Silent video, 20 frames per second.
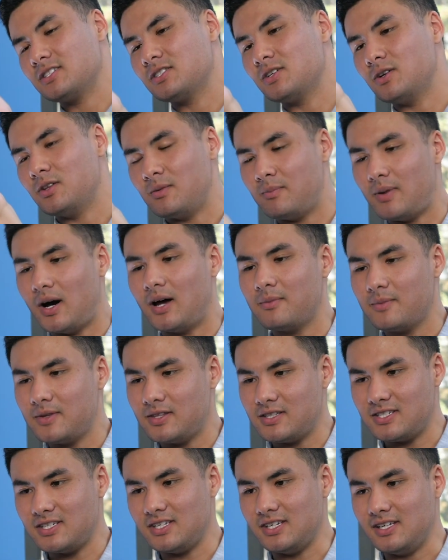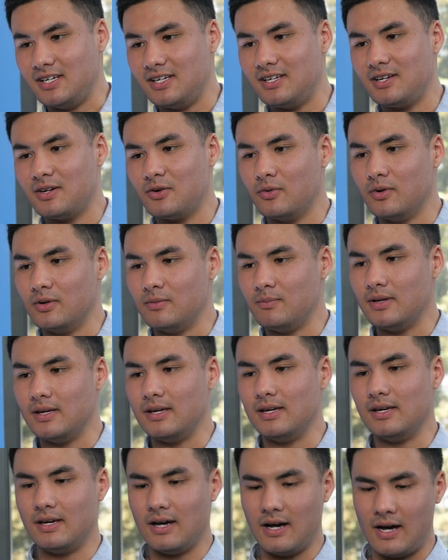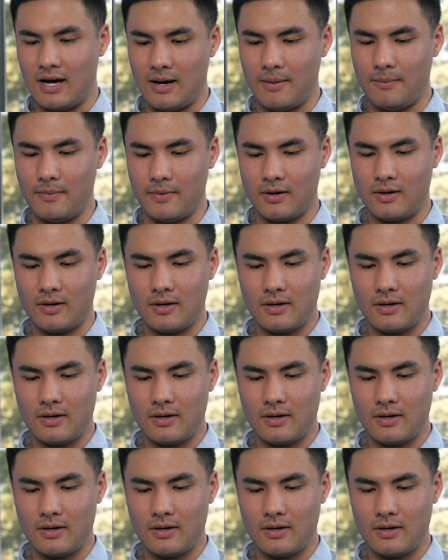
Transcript: So the bottom of the T would be um,